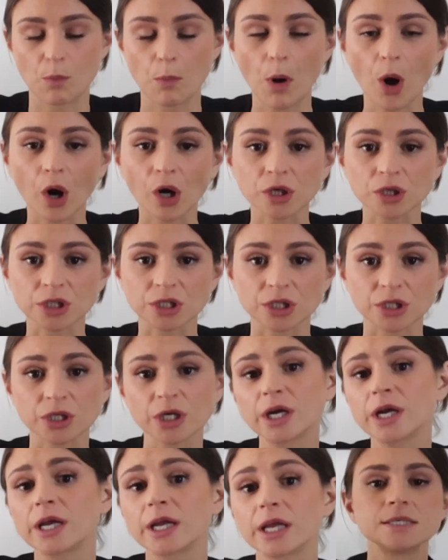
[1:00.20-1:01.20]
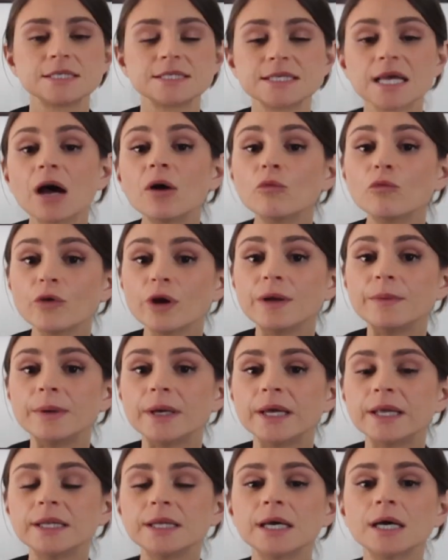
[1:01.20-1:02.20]
your partner, some
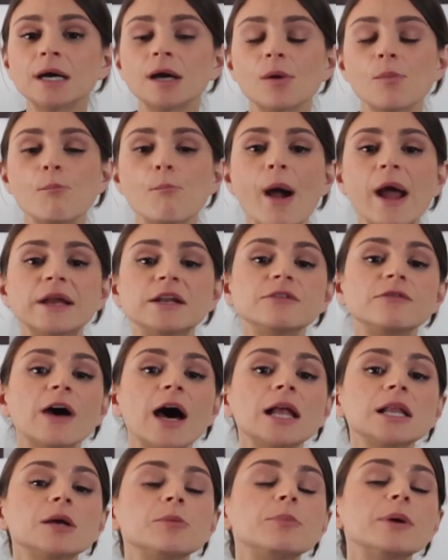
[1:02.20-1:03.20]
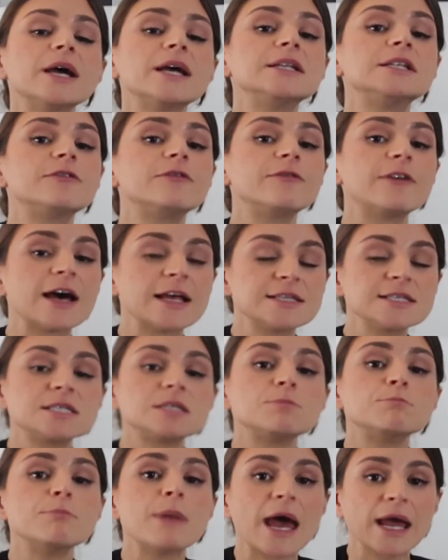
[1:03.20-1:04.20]
women might develop a
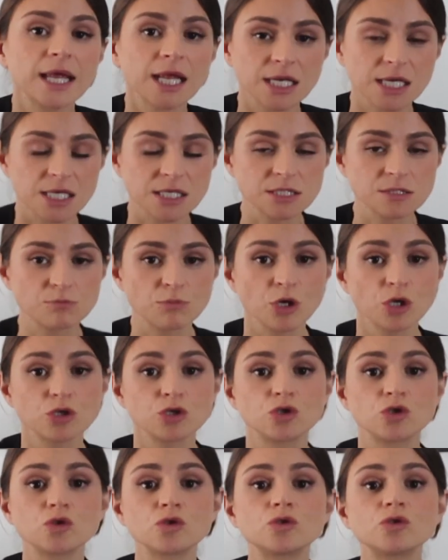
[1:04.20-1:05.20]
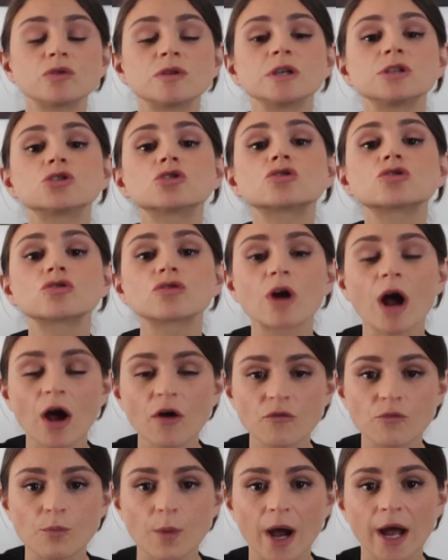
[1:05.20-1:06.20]
defense mechanism due to the
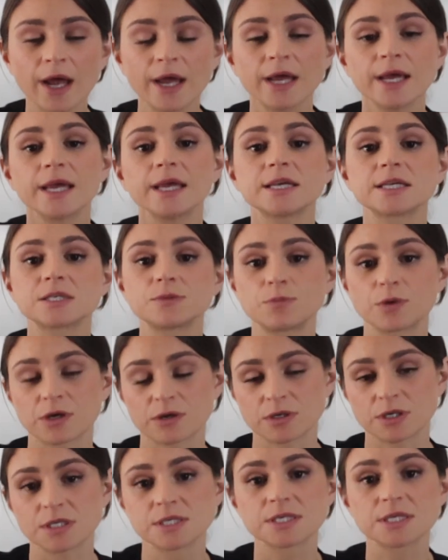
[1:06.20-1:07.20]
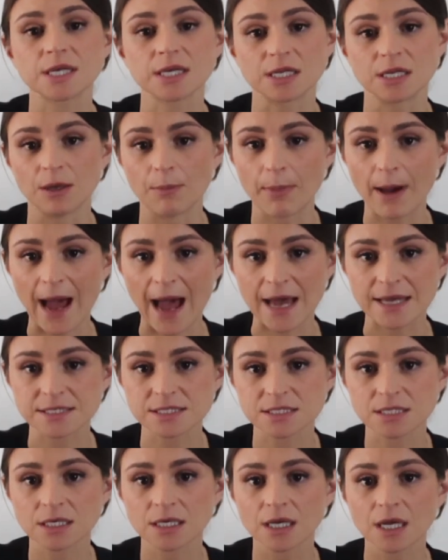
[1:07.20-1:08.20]
trauma experienced in the
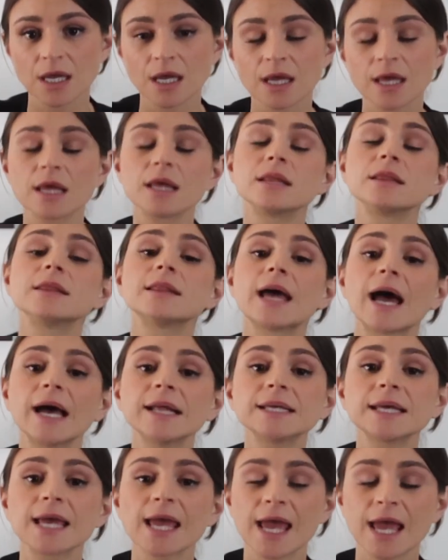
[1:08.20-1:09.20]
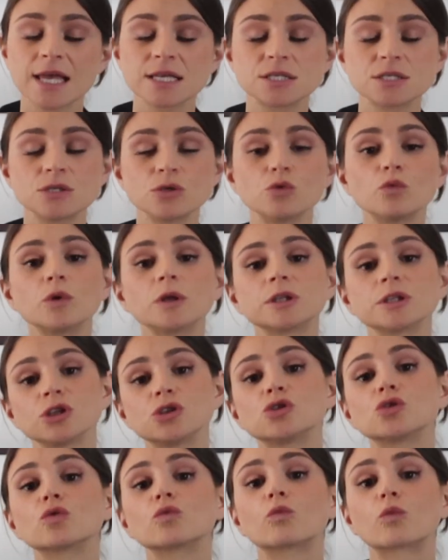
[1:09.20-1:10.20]
past. In that case, you will
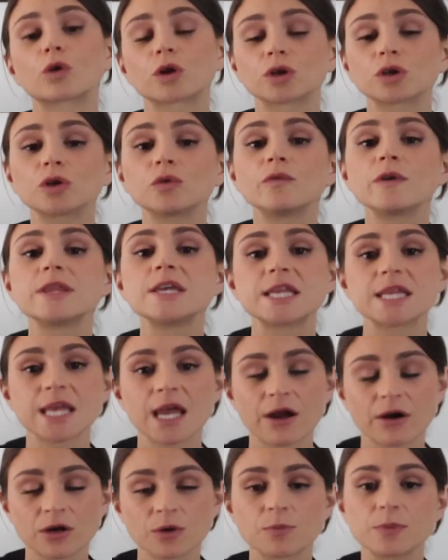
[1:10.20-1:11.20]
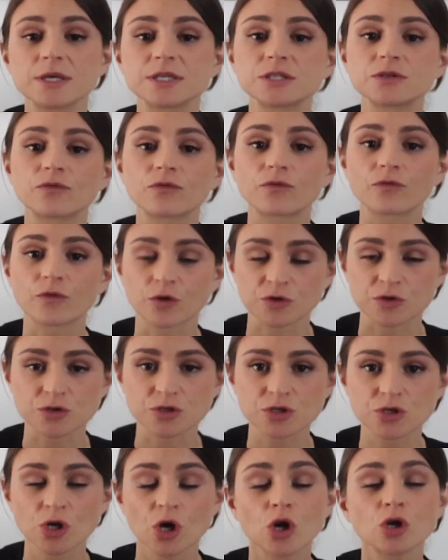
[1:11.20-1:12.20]
need to work with a therapist
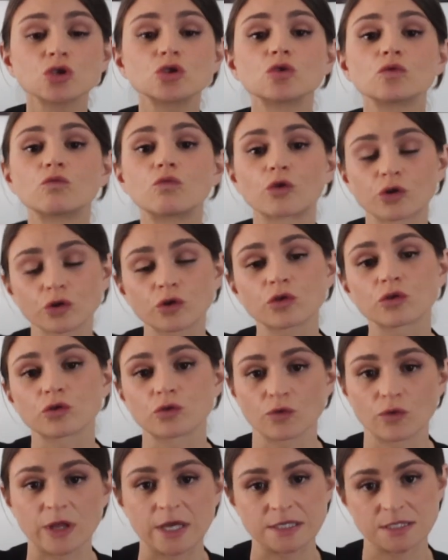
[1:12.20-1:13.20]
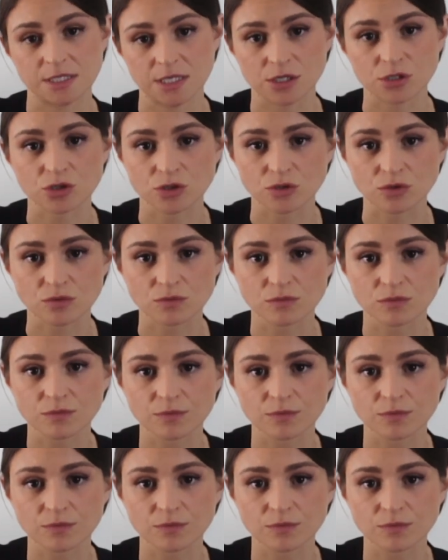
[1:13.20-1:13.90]
first to work through this issue.